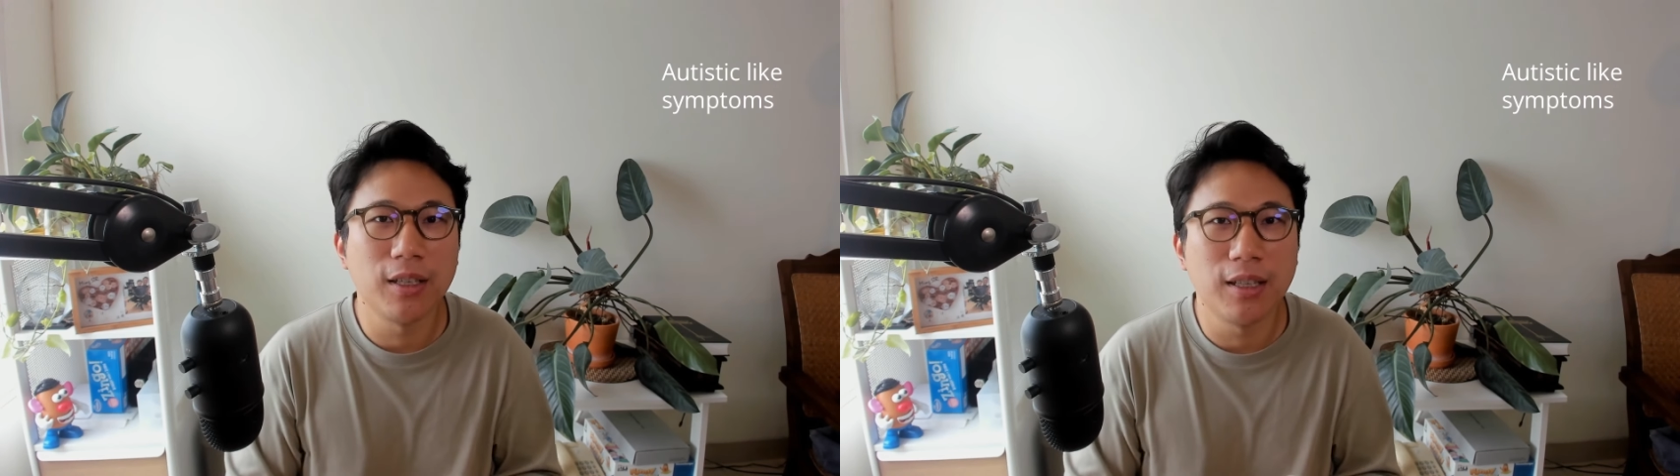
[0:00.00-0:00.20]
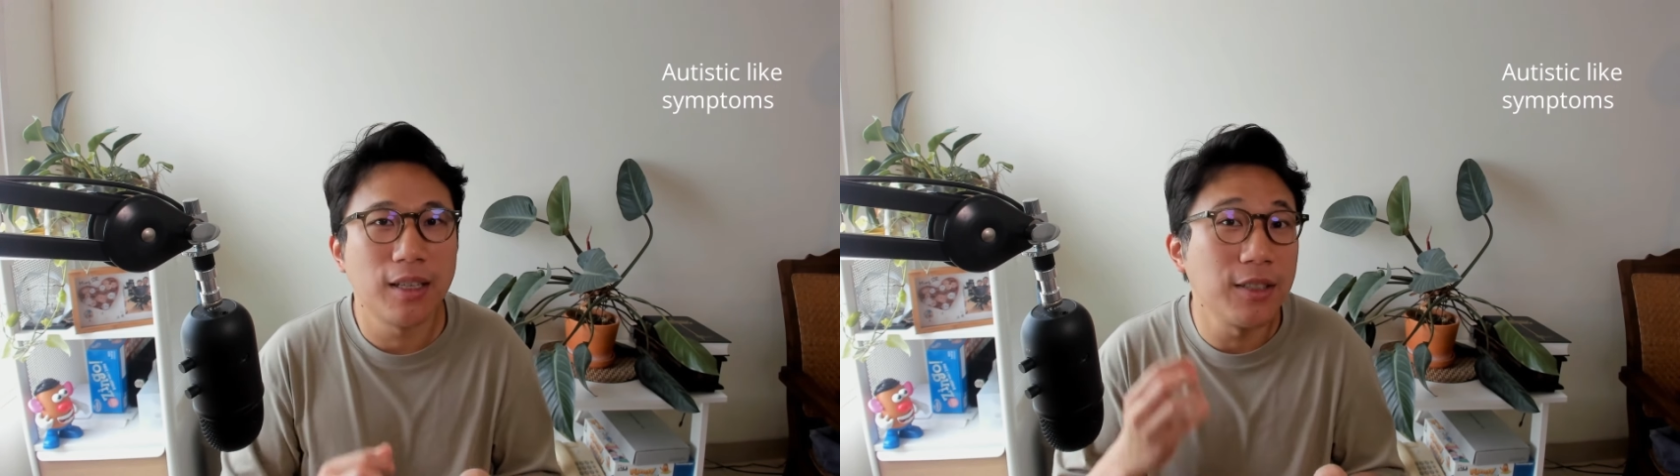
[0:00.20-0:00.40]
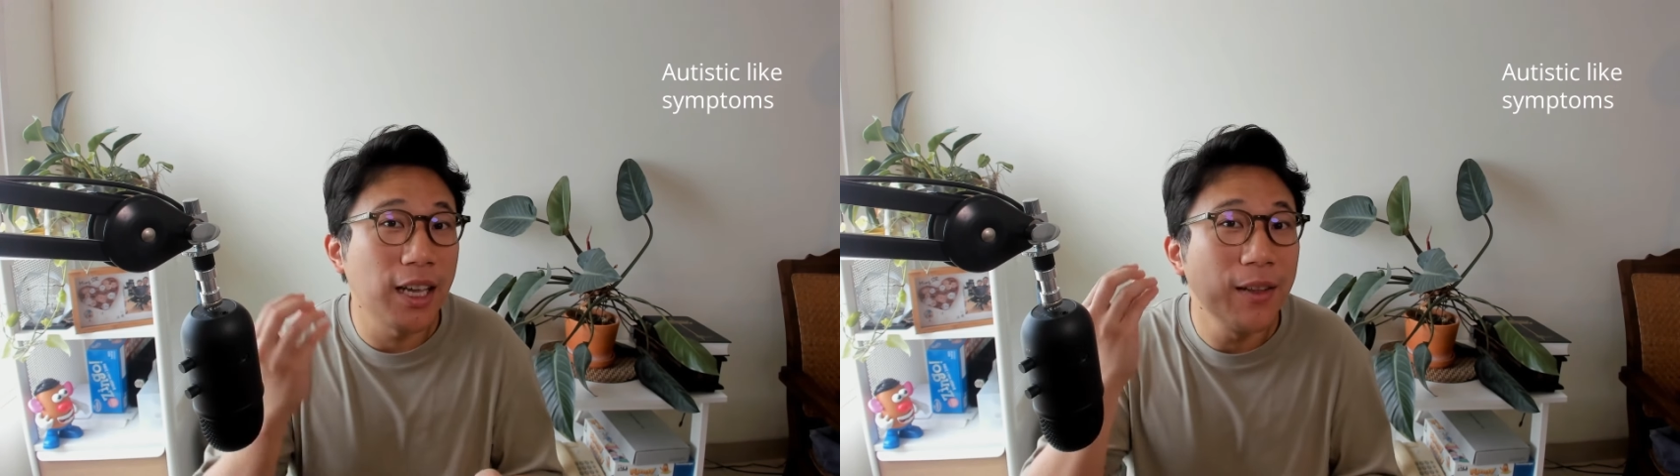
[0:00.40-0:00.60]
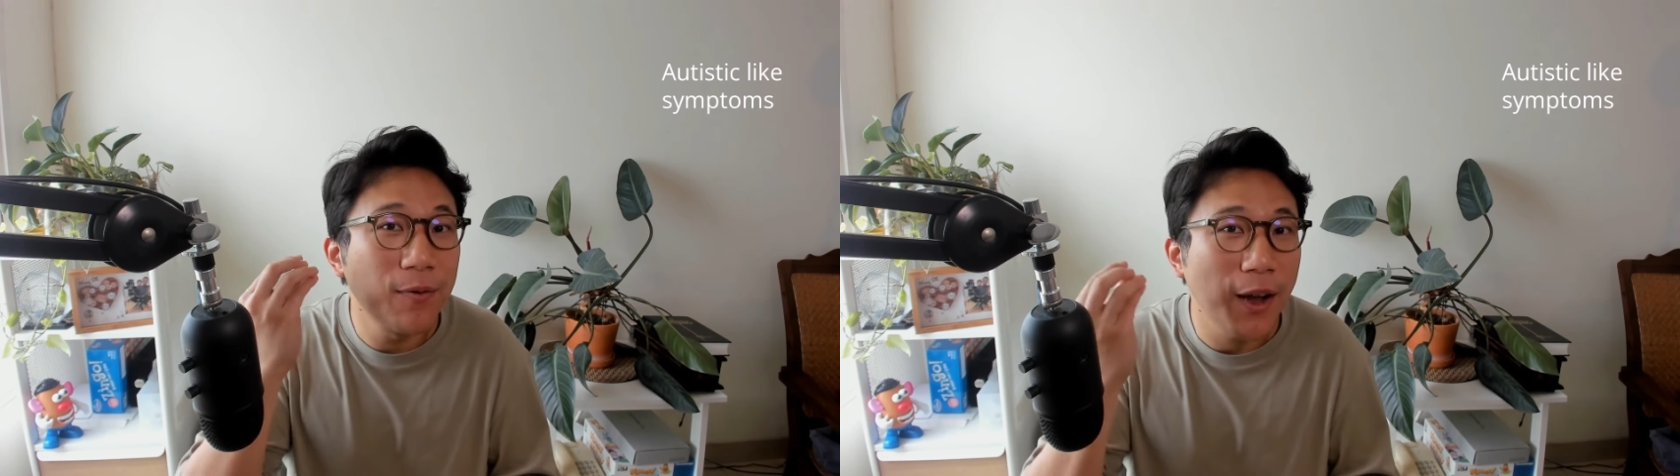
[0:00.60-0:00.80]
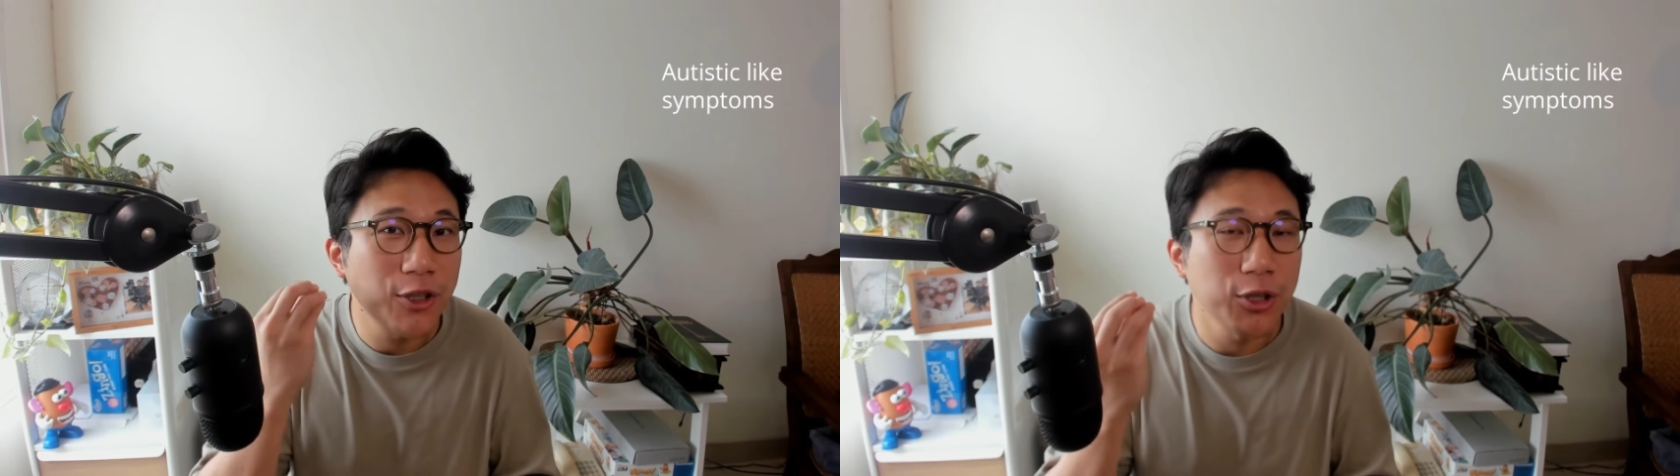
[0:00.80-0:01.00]
There's an
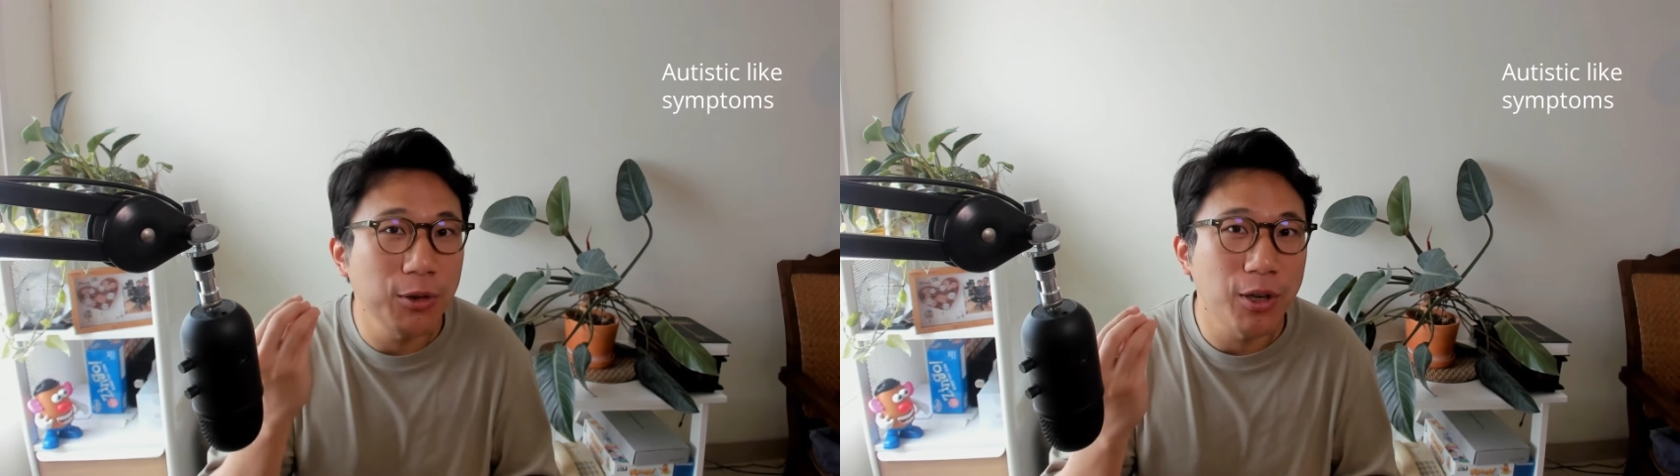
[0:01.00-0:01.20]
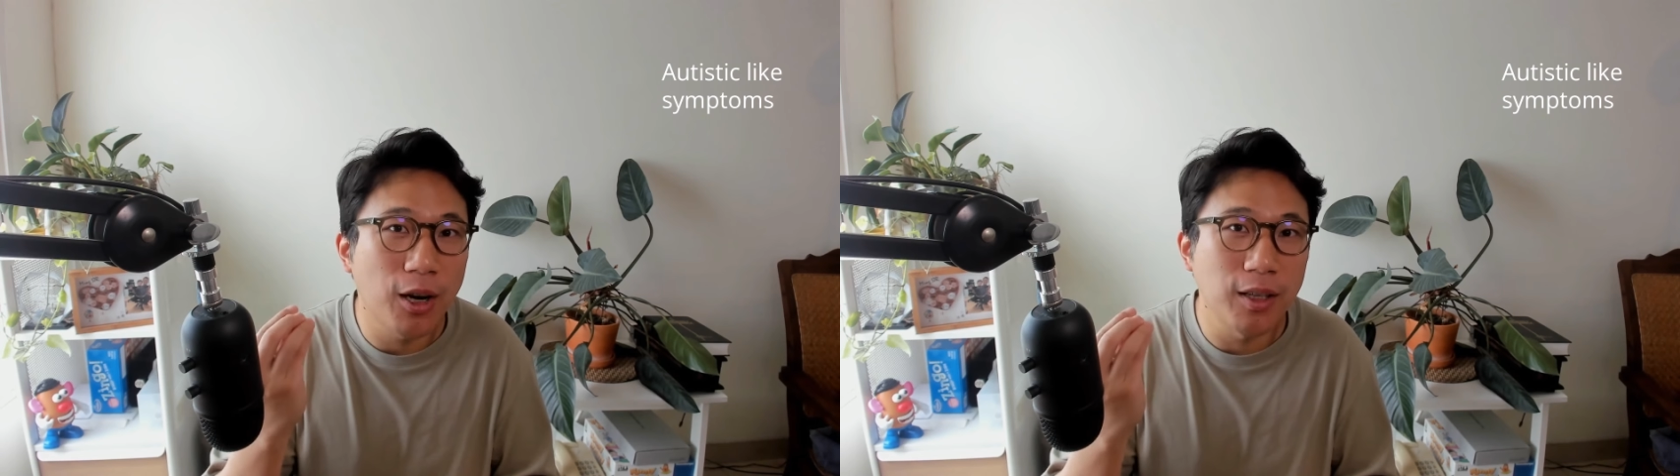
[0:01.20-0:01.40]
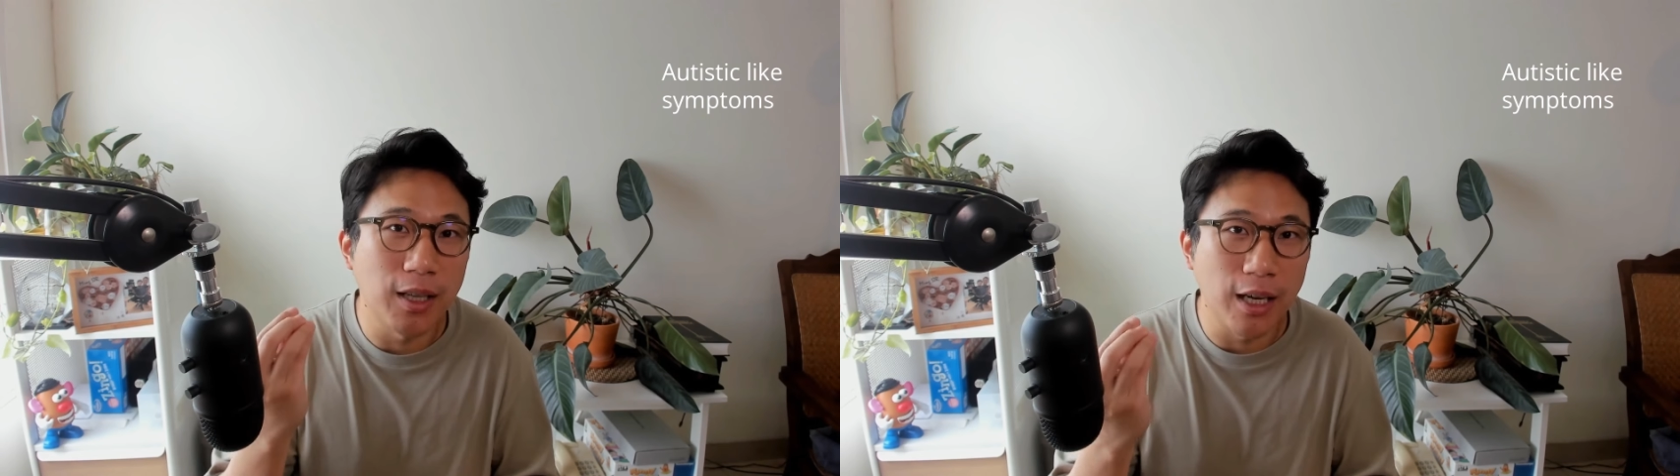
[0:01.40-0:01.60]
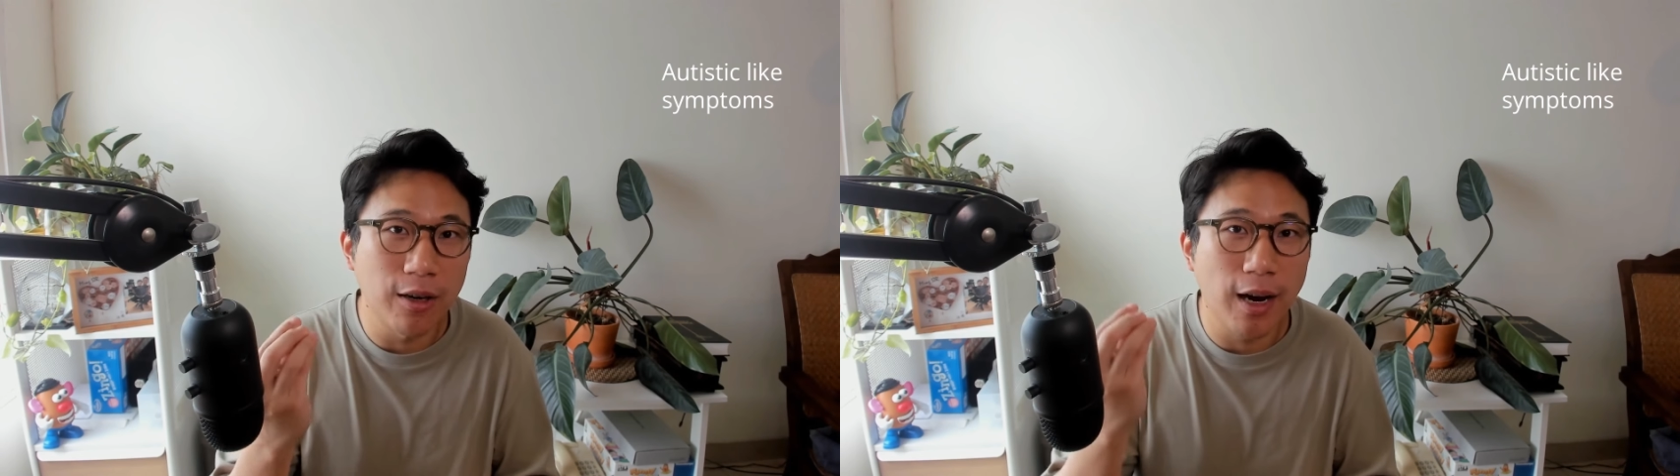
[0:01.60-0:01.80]
infection going on in the ear.